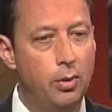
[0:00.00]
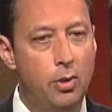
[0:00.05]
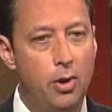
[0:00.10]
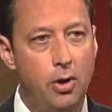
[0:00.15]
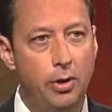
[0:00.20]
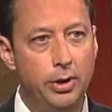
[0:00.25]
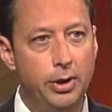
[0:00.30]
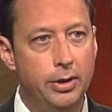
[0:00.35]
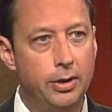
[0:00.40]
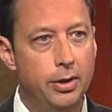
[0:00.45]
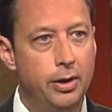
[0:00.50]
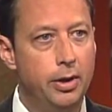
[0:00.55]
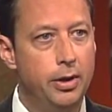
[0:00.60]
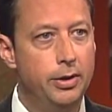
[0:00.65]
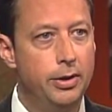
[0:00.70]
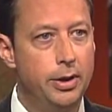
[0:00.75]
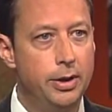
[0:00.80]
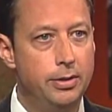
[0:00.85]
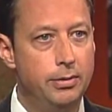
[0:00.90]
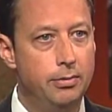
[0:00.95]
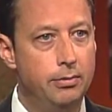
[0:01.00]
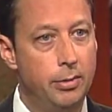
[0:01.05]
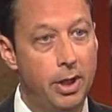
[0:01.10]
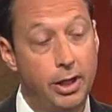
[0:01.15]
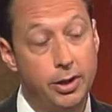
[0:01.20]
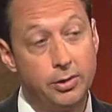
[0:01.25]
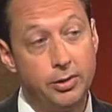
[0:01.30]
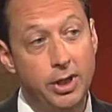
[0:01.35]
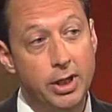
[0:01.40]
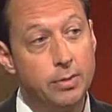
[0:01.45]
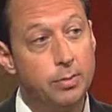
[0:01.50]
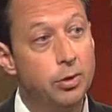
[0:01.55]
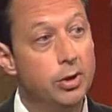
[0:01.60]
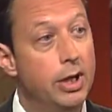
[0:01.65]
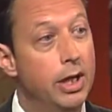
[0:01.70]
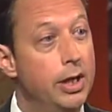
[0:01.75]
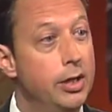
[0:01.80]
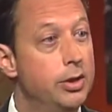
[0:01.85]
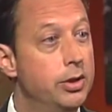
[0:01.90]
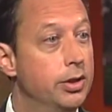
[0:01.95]
quality that like
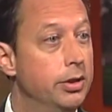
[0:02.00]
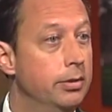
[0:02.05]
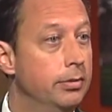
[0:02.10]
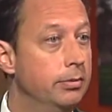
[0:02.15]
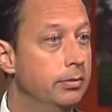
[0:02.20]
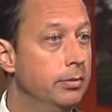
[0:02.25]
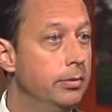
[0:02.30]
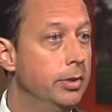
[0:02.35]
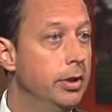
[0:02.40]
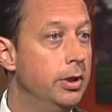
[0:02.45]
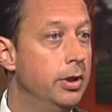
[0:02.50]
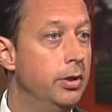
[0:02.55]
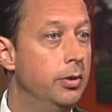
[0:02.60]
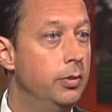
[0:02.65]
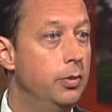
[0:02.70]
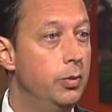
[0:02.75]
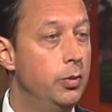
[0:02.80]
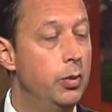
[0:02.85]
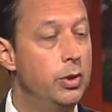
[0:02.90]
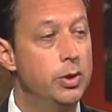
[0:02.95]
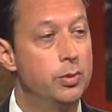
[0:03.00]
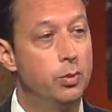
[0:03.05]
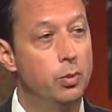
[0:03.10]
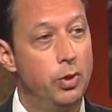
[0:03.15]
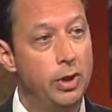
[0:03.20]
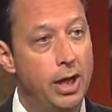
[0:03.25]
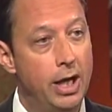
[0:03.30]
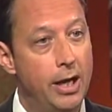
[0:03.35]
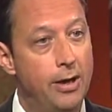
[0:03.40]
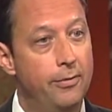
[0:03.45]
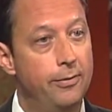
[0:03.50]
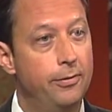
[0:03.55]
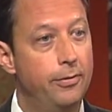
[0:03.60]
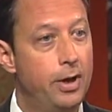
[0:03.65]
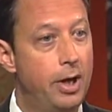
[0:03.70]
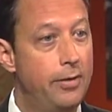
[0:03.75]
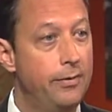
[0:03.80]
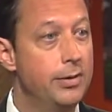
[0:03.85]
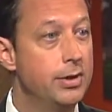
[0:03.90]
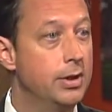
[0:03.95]
transportation. You know, we have,
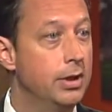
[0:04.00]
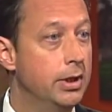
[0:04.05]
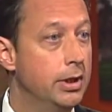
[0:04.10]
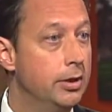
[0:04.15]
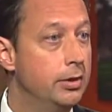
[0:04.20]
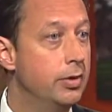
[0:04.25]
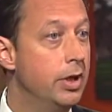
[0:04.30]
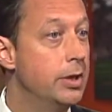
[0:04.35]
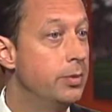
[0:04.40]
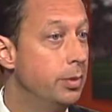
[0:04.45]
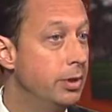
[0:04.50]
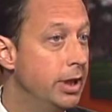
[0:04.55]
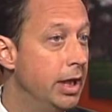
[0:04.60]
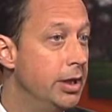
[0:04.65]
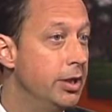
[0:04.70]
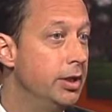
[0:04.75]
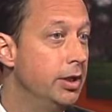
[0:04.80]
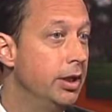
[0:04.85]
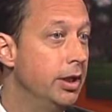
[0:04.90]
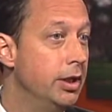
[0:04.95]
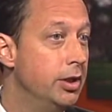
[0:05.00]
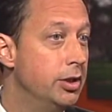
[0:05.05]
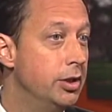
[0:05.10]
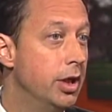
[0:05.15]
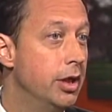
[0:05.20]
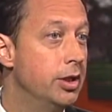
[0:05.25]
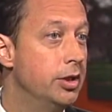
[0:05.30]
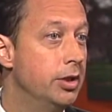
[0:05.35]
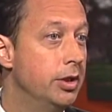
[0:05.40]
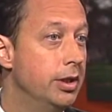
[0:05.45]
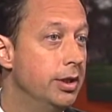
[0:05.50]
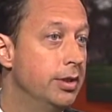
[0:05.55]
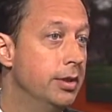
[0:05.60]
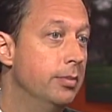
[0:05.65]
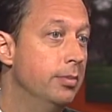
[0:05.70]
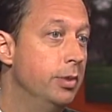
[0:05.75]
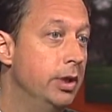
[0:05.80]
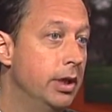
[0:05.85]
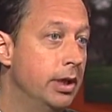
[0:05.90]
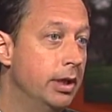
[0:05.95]
obviously, transportation congestion is a
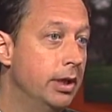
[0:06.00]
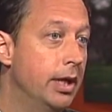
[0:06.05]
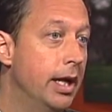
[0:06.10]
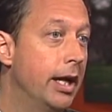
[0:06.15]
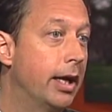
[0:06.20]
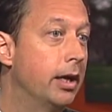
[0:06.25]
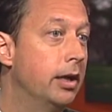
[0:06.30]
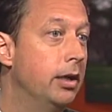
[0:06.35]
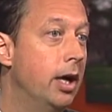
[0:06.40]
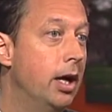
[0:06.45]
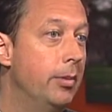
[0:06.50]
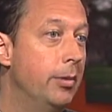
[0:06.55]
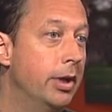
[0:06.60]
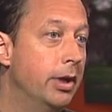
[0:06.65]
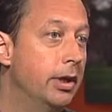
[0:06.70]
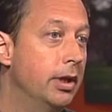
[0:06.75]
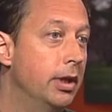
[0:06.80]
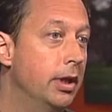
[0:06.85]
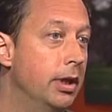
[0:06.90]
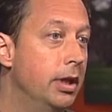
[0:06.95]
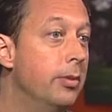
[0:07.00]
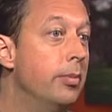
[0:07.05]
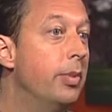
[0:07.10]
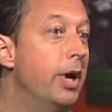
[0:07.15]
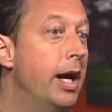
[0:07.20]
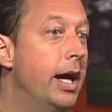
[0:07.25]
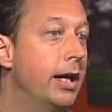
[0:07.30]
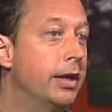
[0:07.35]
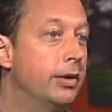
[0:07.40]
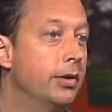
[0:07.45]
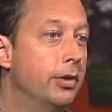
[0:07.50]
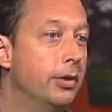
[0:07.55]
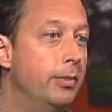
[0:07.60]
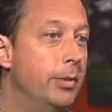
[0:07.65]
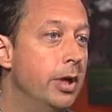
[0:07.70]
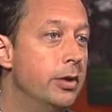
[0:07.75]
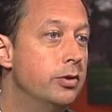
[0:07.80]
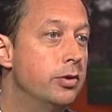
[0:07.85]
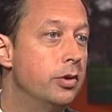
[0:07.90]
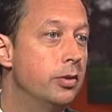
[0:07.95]
big economic impact on the
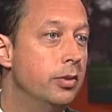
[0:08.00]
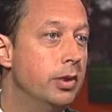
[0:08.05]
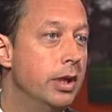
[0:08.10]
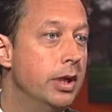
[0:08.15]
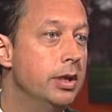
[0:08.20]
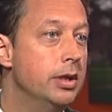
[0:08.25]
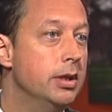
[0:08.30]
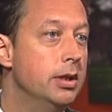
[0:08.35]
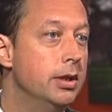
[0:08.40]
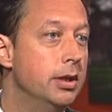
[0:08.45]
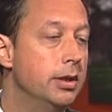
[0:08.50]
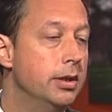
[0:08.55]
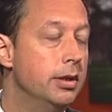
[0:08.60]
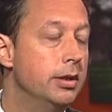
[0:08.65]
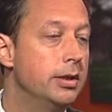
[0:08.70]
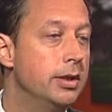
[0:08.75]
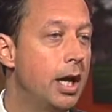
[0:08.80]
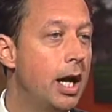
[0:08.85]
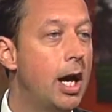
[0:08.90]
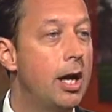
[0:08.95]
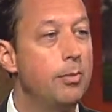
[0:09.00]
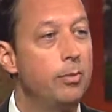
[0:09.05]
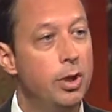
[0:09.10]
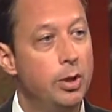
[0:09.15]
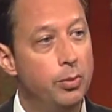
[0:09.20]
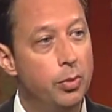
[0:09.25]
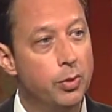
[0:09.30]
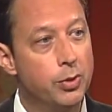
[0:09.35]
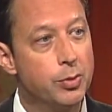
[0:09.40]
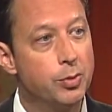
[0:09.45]
metro region, and the time people